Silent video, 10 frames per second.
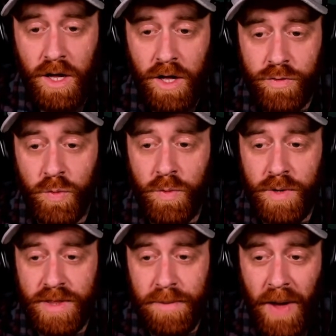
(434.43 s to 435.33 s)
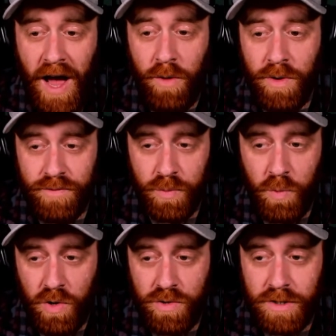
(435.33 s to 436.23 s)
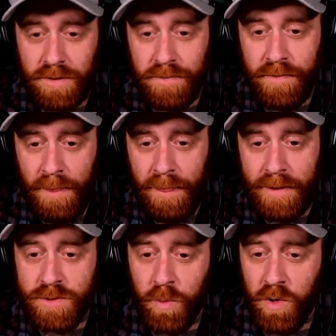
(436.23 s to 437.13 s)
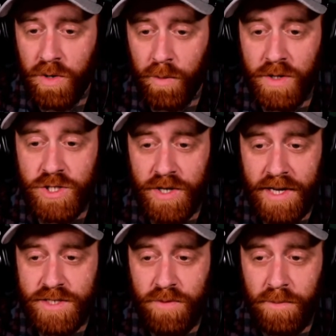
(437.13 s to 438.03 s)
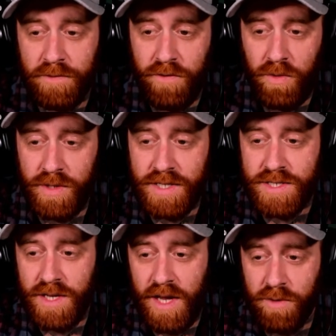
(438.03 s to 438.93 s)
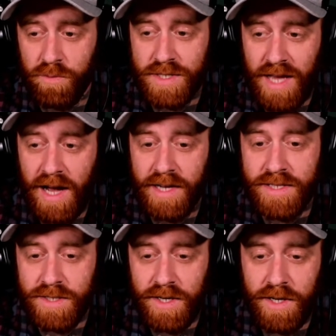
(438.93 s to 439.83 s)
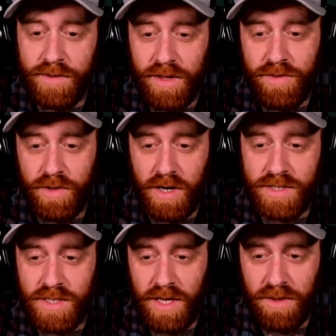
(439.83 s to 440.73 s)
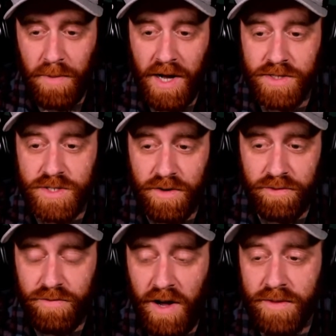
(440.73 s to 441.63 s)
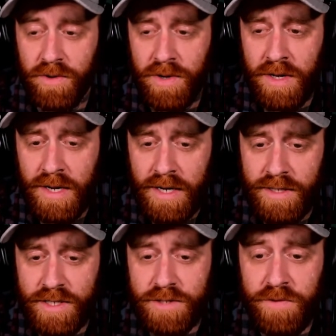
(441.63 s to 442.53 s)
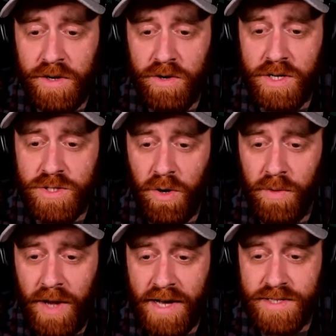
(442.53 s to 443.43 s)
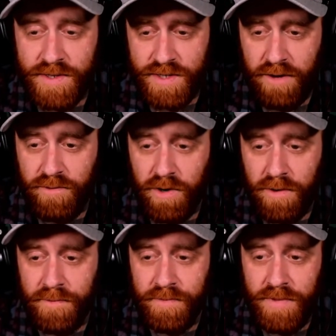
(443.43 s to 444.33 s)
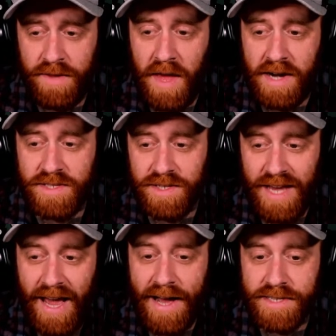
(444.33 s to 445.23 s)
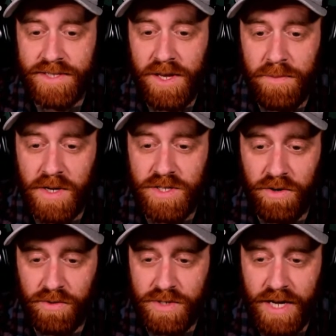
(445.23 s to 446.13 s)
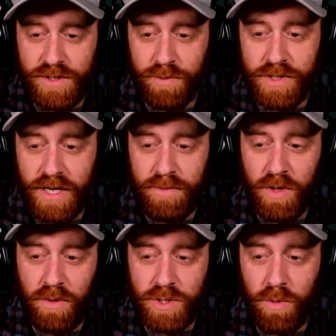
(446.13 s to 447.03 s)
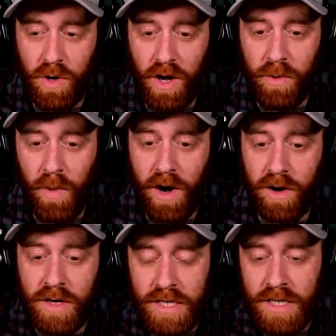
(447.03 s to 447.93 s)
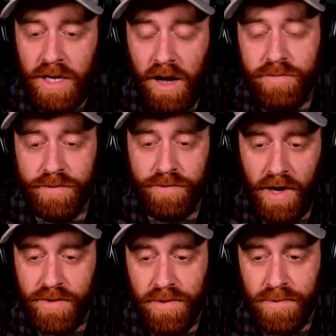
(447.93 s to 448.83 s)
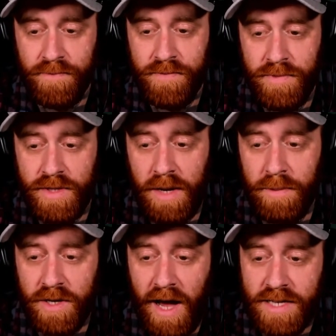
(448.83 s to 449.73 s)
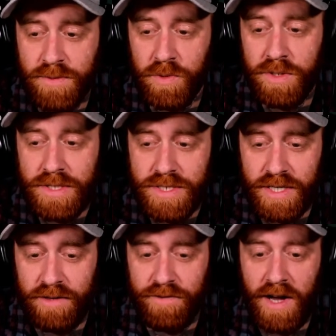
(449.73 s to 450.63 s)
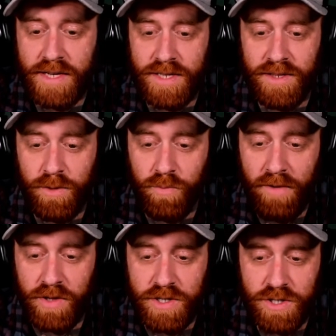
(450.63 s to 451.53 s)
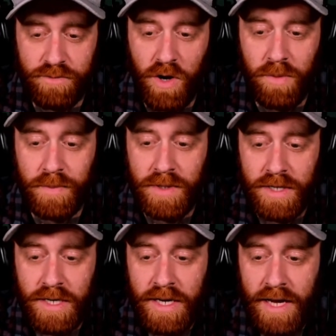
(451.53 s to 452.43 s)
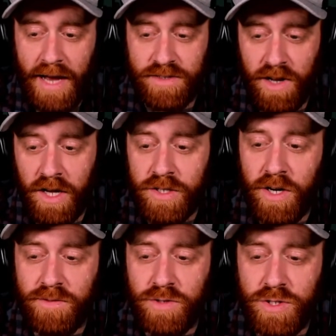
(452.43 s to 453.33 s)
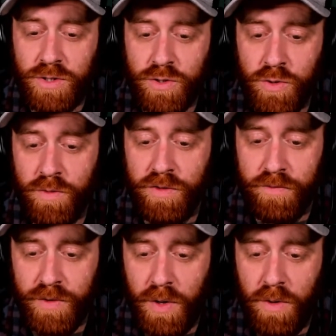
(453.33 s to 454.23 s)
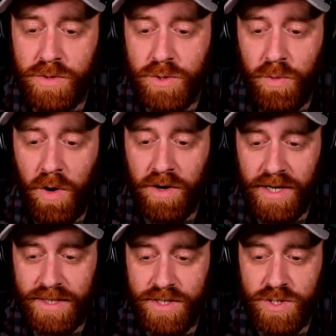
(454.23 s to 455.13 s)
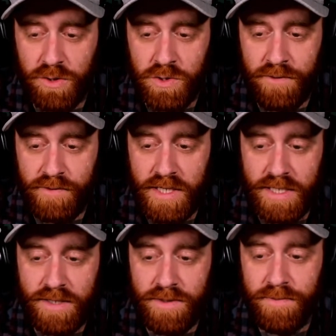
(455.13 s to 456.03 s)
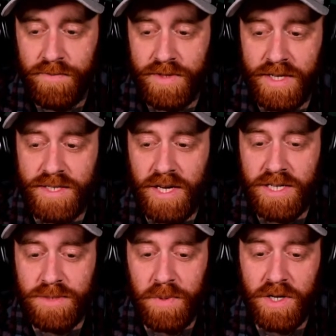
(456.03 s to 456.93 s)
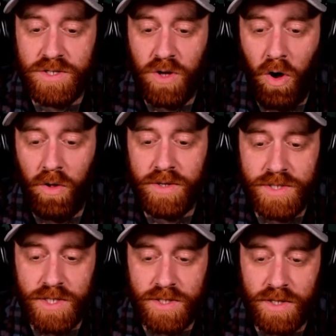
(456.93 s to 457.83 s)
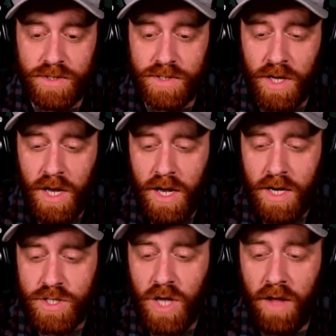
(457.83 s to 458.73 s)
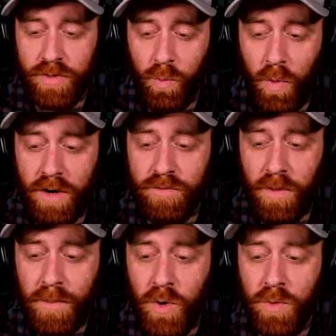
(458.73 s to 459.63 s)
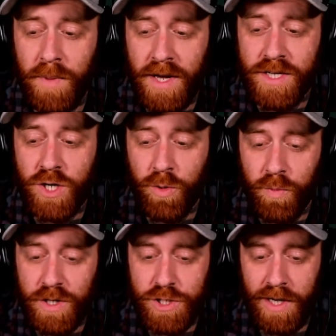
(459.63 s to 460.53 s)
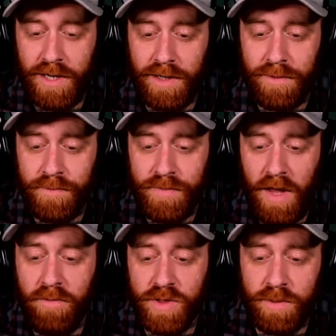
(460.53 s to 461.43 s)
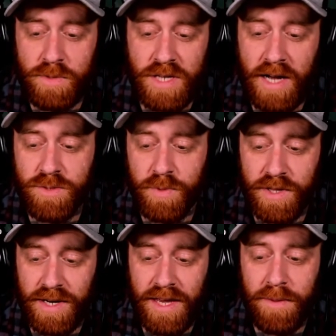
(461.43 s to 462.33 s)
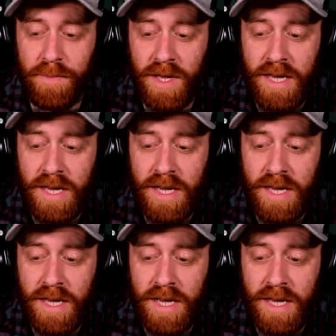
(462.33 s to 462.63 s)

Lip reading: through the power of the Word. This Word originates from the fullness and resides in the thoughts and the minds of the Father. This figure is known as the Savior, and that is the task he must undertake to redeem those who are unaware of the Father. The name of the gospel signifies the revelation of hope, as it uncovers the truth for those who are in search of it. This is because all existence sought the one from whom it originated. Everything resides within him,